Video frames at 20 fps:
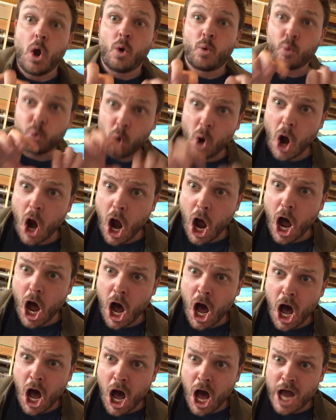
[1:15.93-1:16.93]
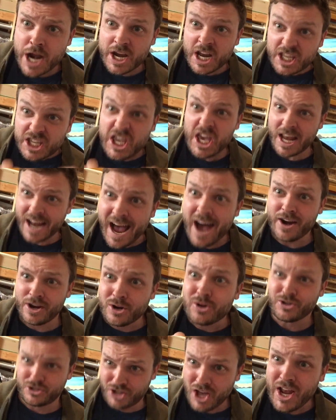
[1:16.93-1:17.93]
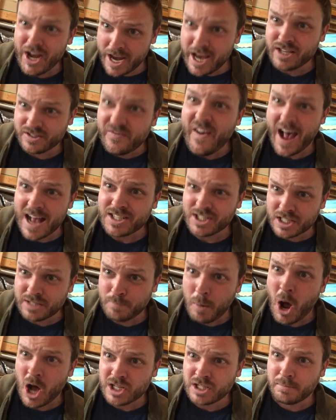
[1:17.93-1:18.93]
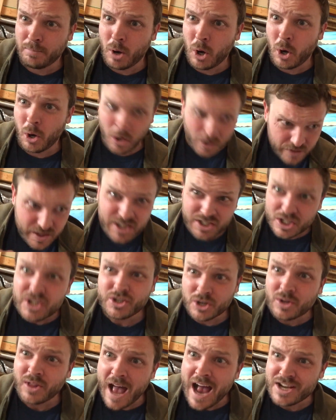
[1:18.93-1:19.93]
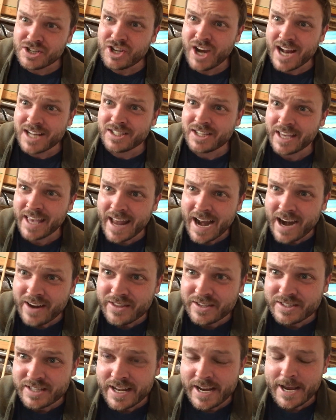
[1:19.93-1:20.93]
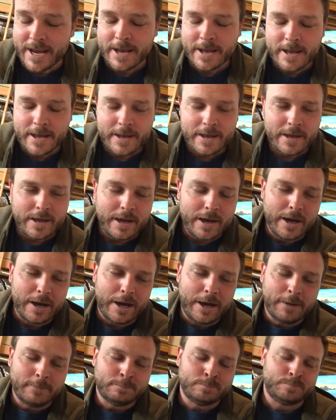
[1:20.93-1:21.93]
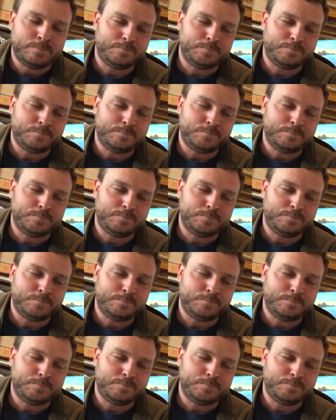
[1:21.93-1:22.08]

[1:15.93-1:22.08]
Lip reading: run! Get out of your city as fast as possible! This is your last chance to get out of the city. But